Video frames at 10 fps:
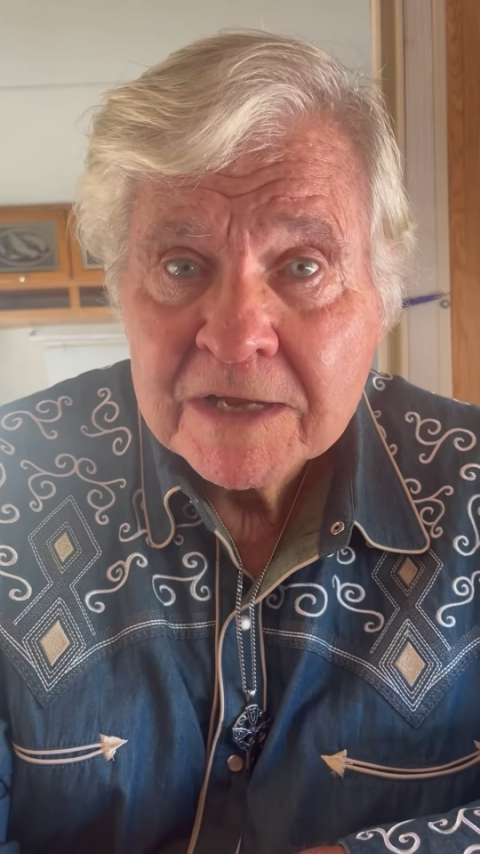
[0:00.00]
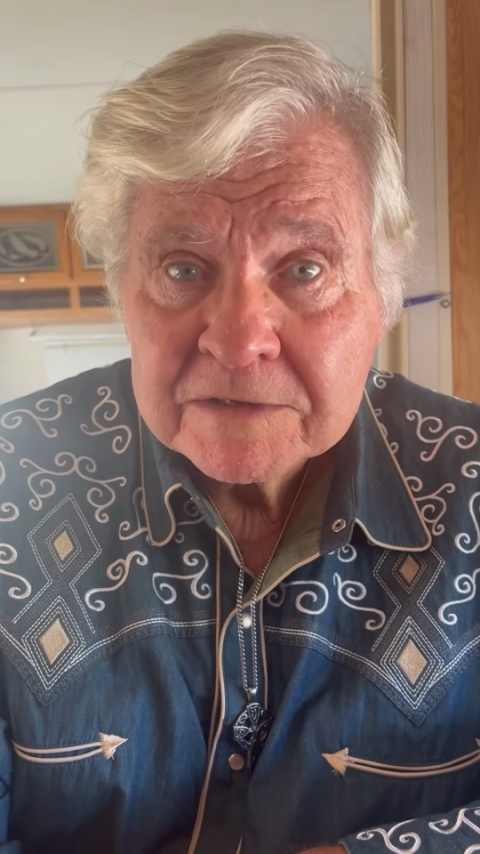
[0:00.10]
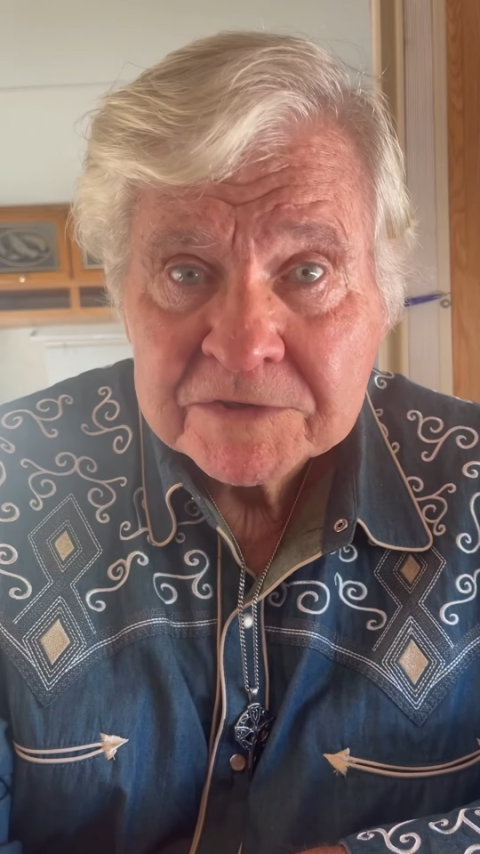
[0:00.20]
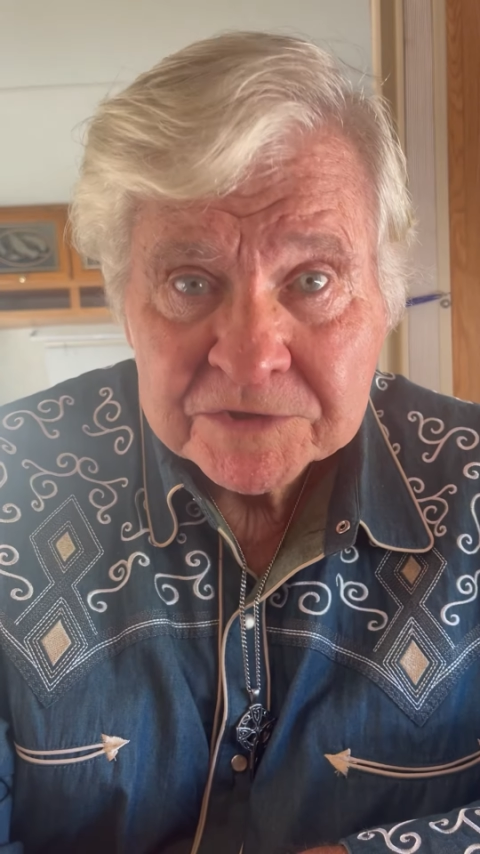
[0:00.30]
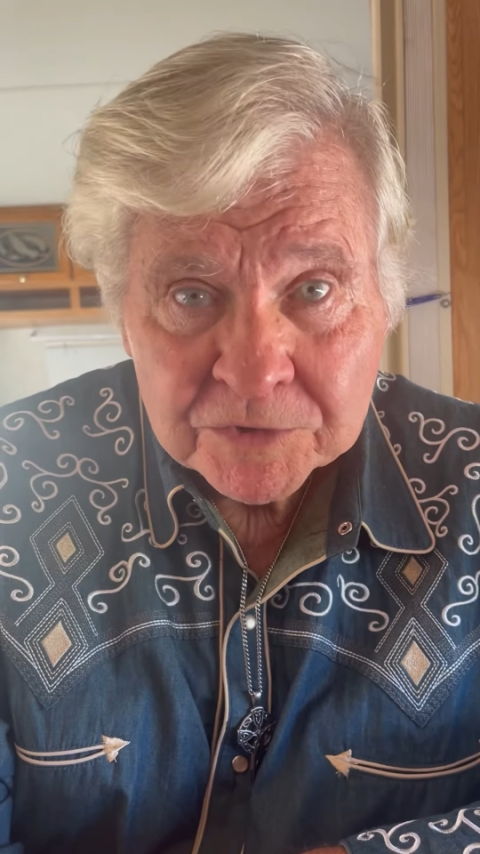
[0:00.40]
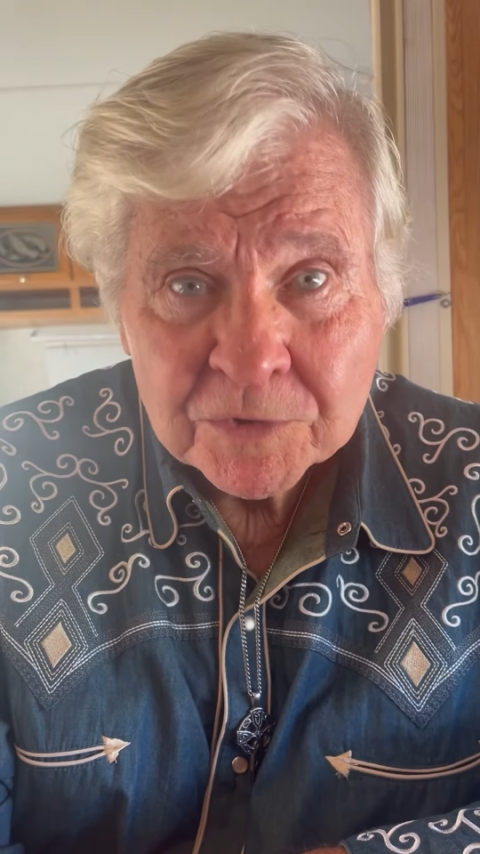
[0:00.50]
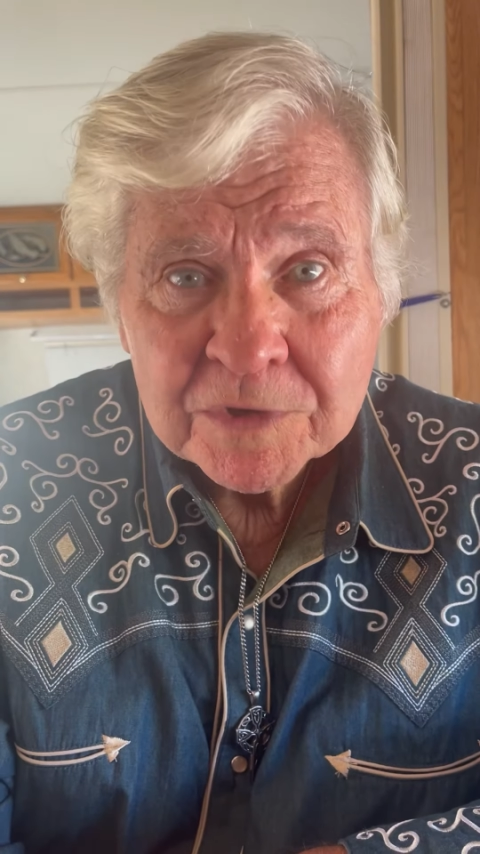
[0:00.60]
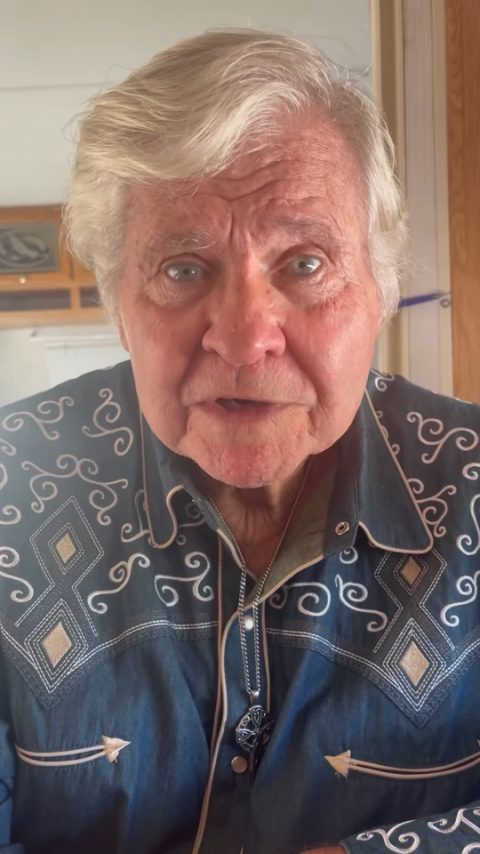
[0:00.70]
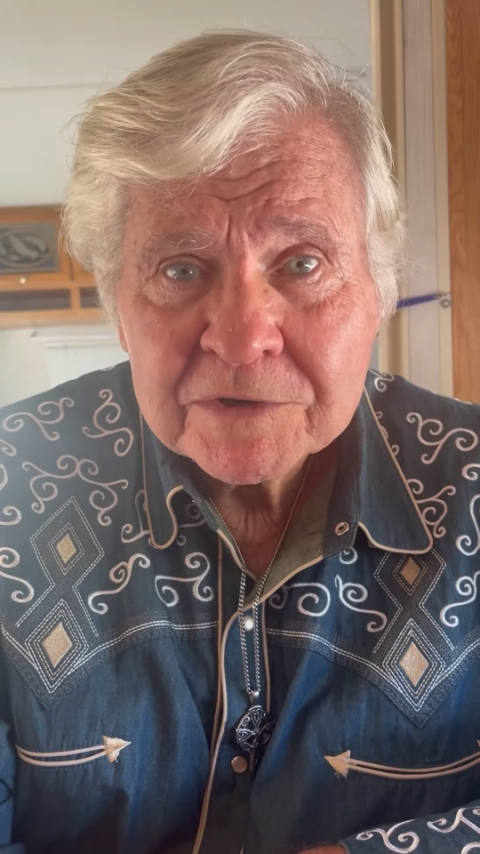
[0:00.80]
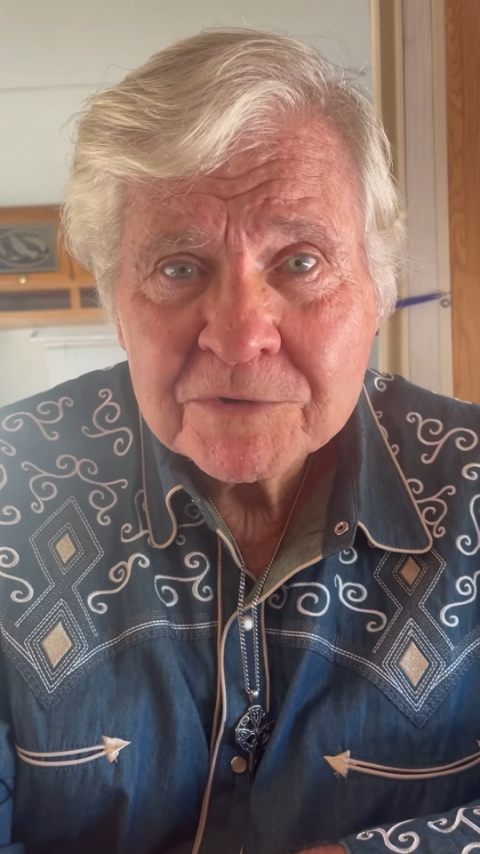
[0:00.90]
store
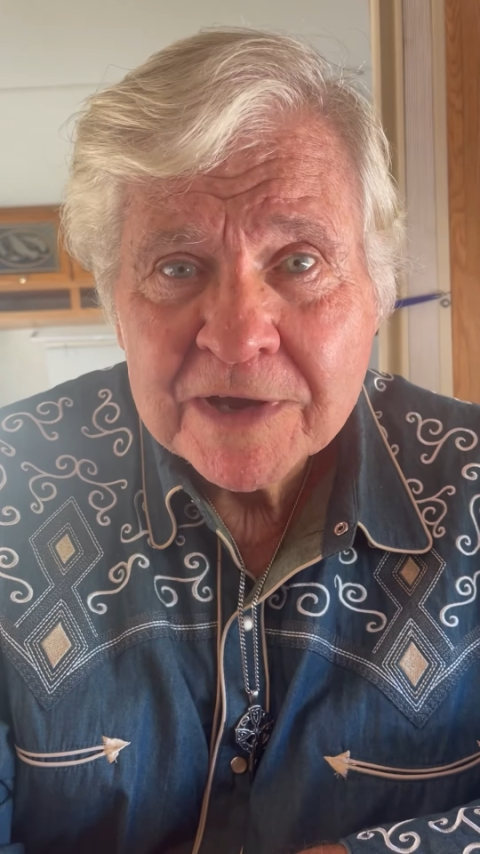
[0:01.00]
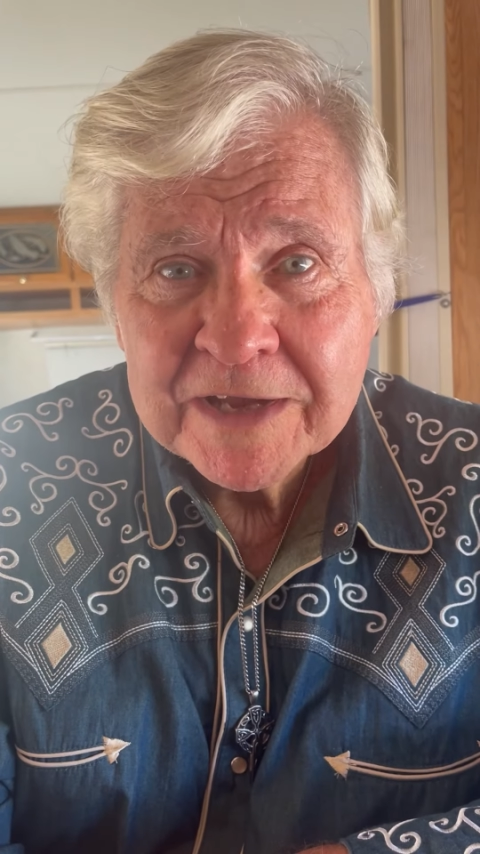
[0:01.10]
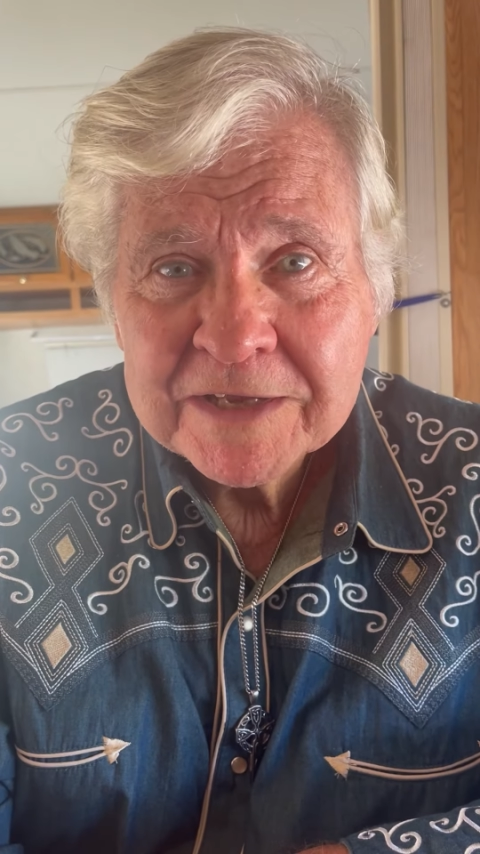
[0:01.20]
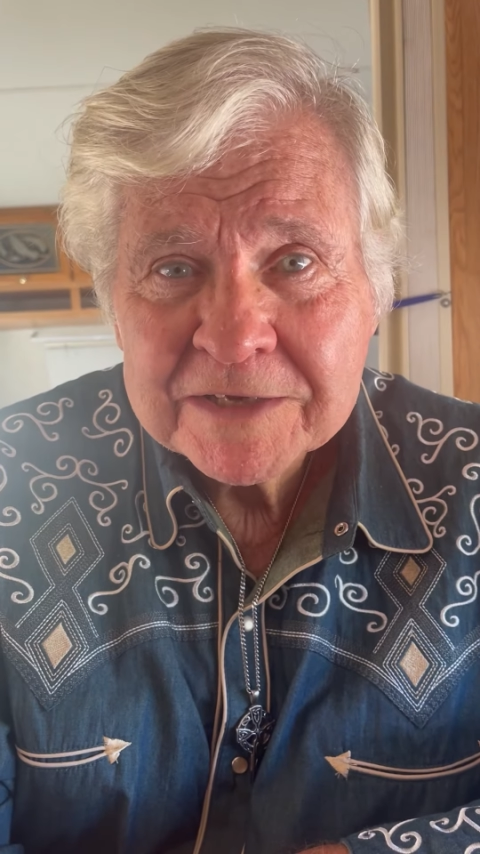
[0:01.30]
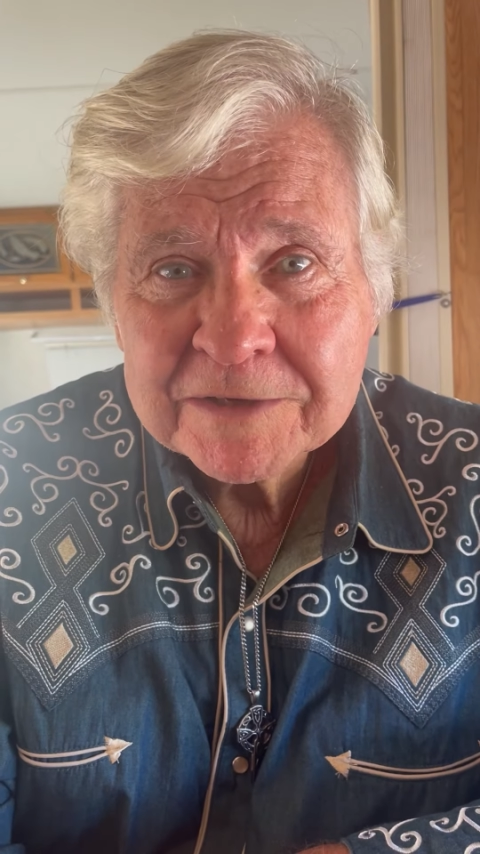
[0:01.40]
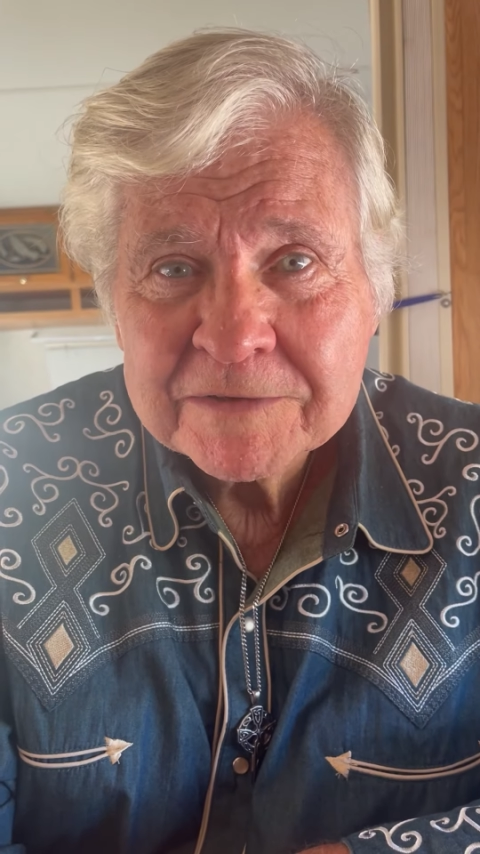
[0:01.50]
in Luray in